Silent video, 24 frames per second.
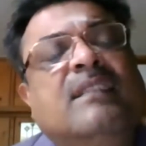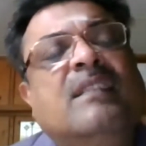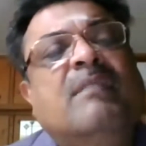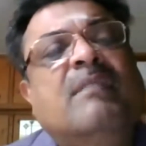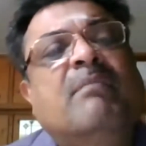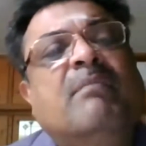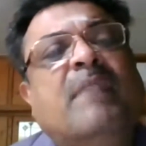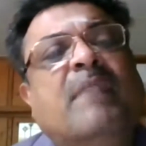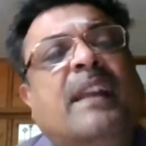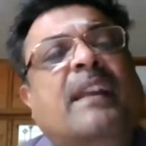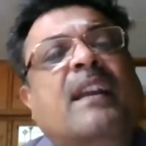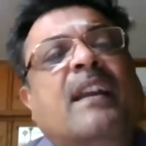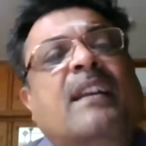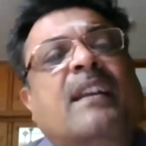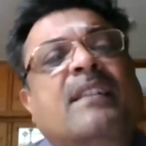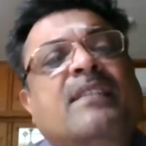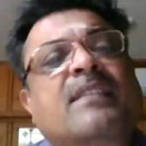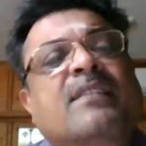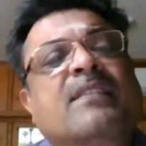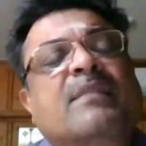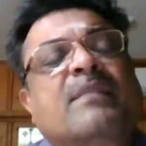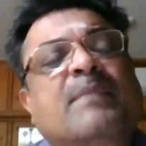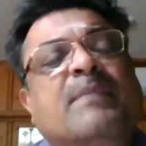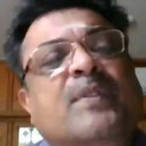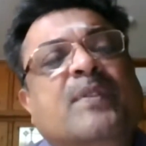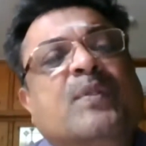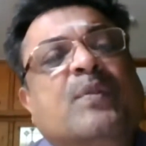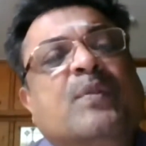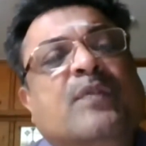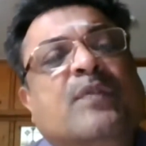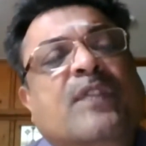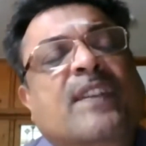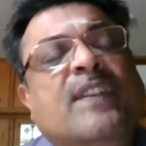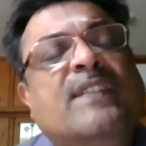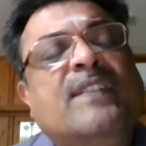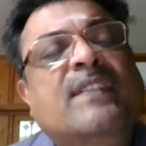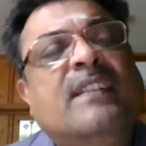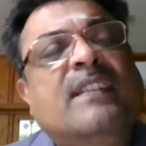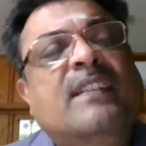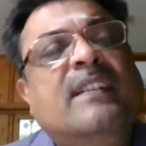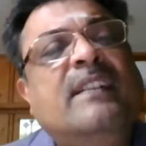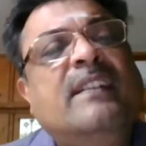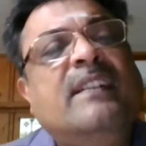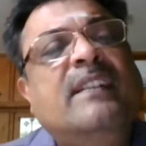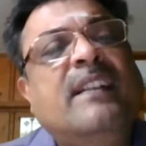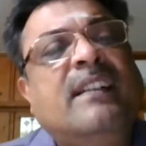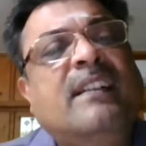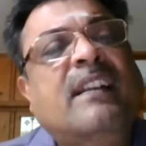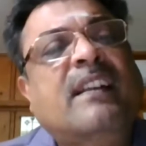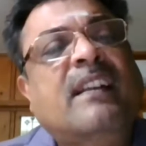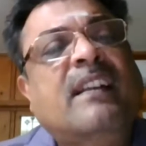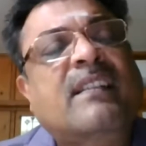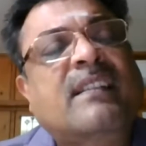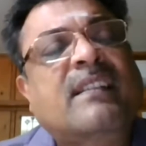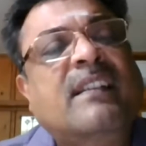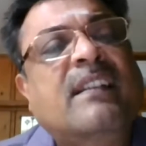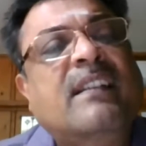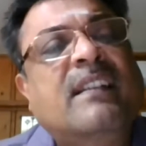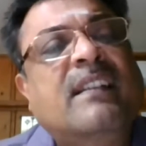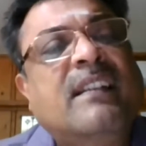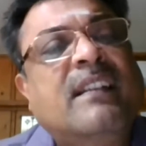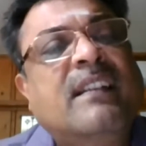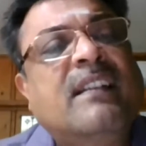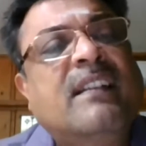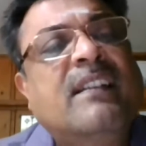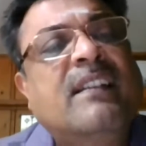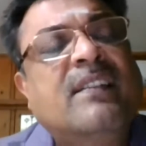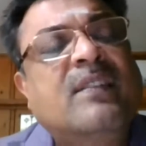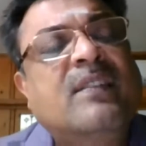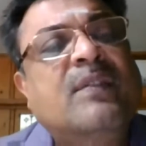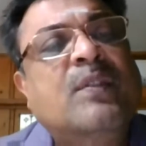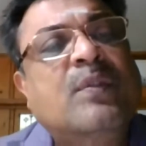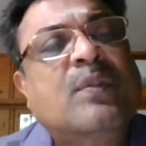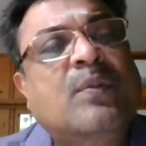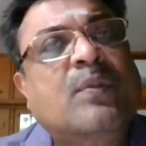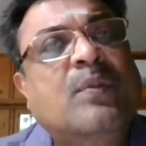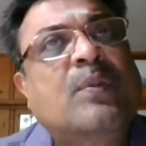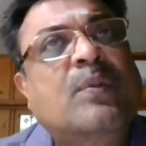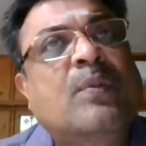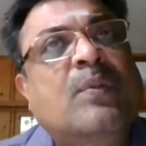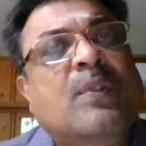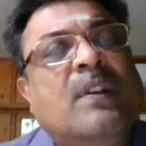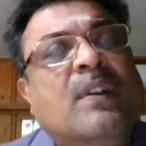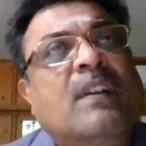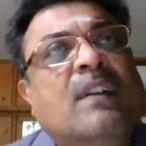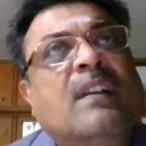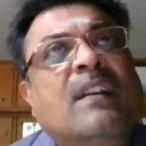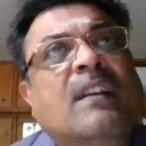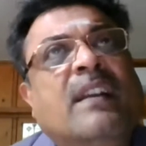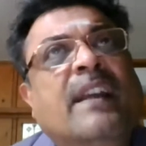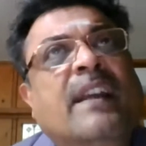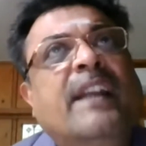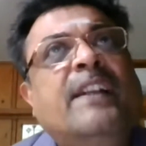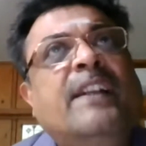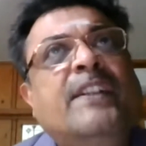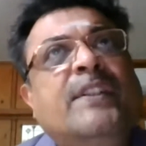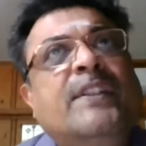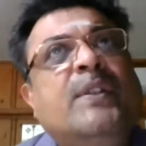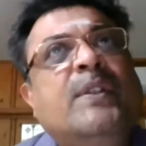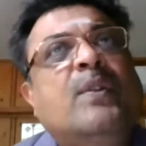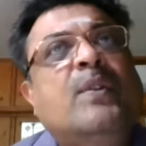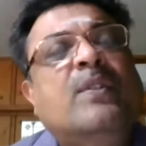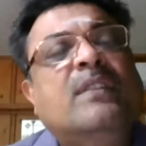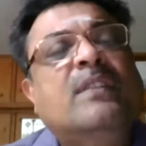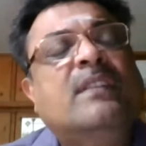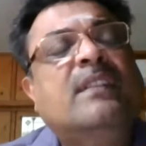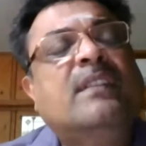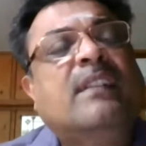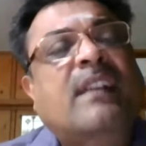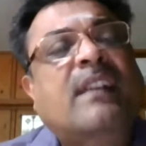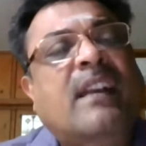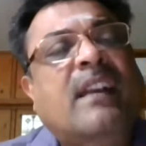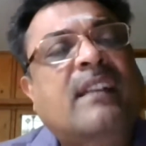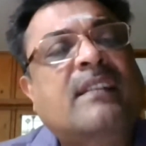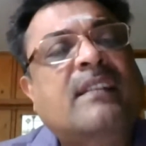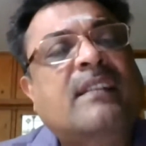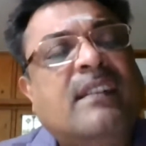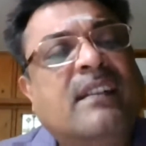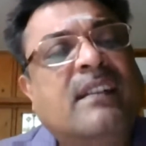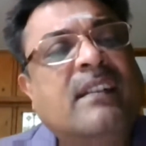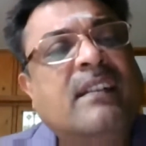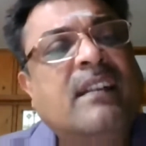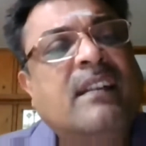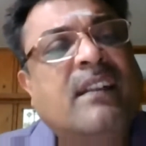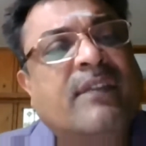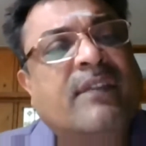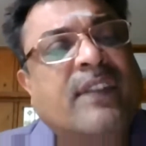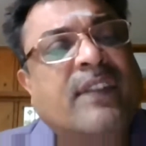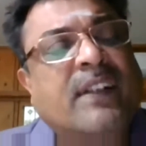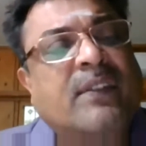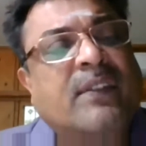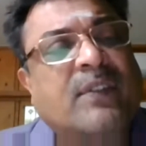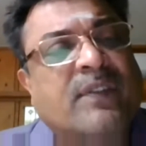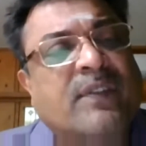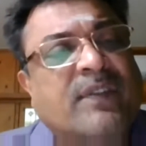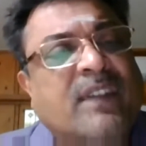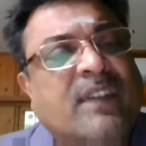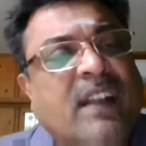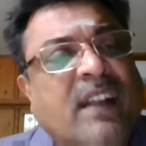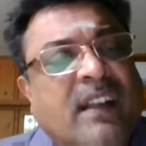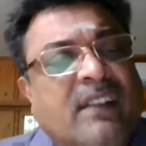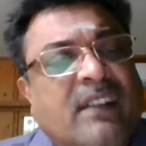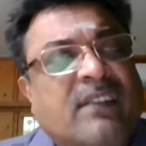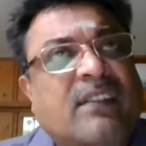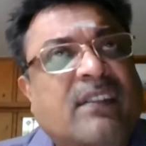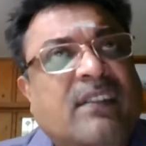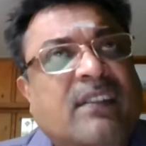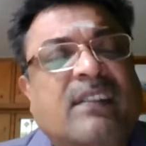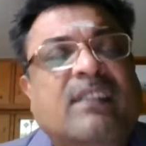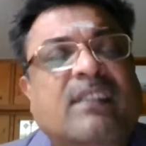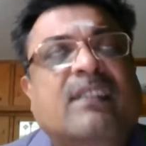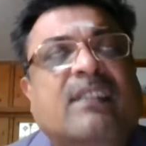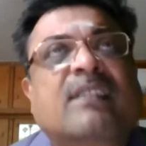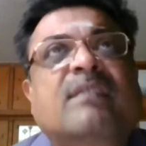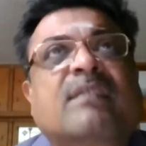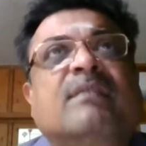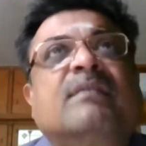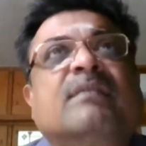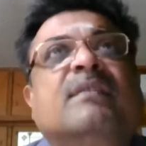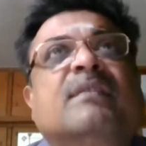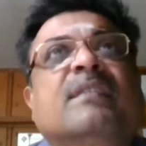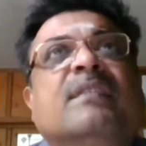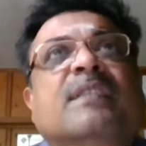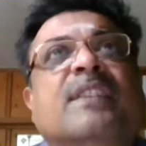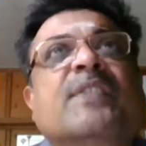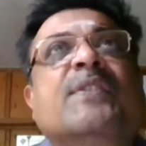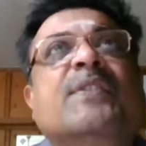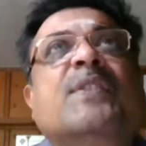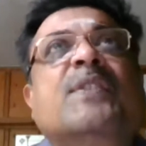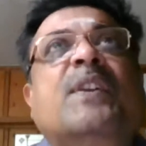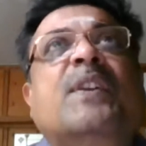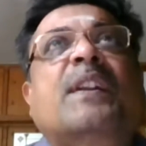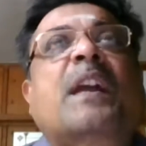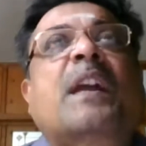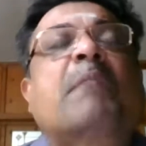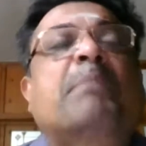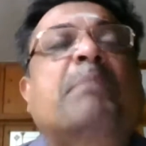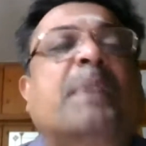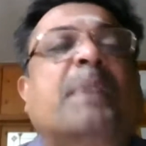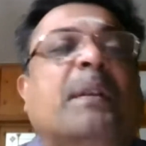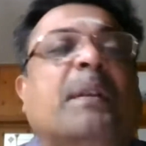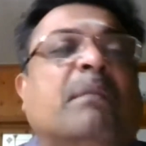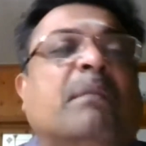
mechanism, is to facilitate, is to ensure that cascading effect of taxes does not happen.